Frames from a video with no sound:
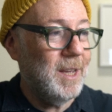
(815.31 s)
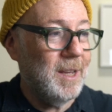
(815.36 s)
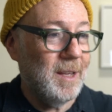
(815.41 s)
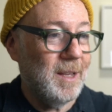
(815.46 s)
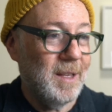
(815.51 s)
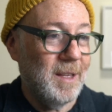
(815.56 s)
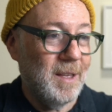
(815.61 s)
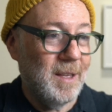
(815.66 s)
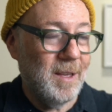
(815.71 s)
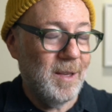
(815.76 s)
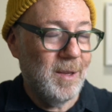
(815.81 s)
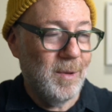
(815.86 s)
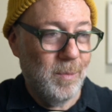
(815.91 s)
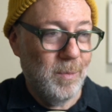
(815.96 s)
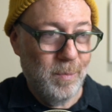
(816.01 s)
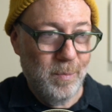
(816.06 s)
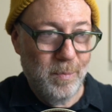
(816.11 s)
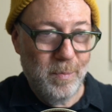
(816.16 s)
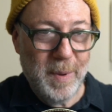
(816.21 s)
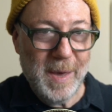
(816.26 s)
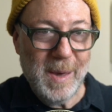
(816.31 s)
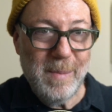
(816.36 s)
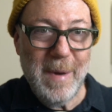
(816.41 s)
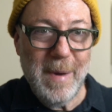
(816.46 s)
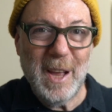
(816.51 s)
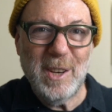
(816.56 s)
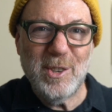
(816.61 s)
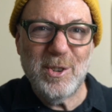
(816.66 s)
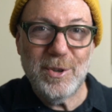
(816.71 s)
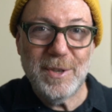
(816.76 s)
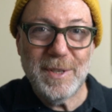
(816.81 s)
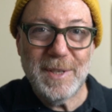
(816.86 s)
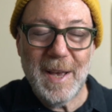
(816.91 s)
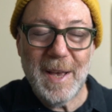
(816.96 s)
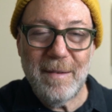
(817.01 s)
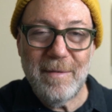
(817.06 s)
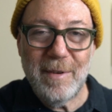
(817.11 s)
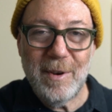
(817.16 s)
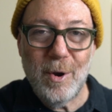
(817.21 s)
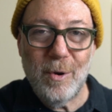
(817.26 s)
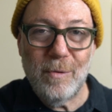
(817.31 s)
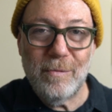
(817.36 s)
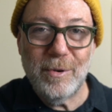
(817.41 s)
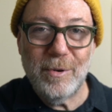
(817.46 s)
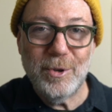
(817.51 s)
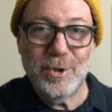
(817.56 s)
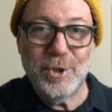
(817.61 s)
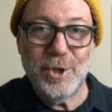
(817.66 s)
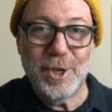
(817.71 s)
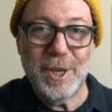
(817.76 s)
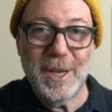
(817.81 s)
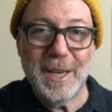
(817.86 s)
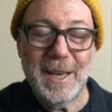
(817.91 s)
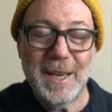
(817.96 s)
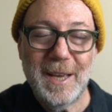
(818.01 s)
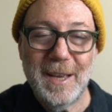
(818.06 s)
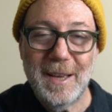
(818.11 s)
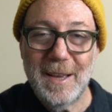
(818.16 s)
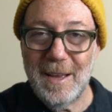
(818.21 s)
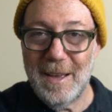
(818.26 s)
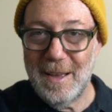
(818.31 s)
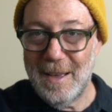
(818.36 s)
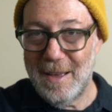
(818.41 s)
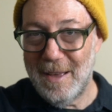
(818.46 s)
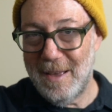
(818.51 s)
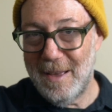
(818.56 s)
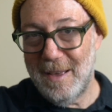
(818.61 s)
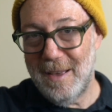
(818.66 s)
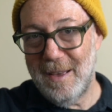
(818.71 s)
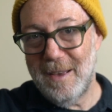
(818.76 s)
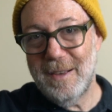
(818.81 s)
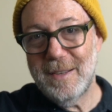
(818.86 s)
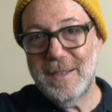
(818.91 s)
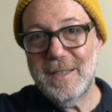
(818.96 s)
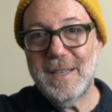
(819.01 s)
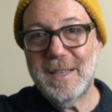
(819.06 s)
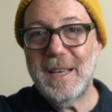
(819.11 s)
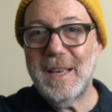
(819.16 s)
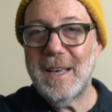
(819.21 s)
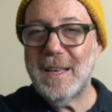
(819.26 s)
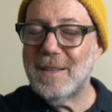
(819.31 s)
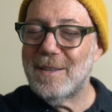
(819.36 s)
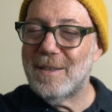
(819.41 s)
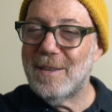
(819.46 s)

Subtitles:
B major 7 over G, C.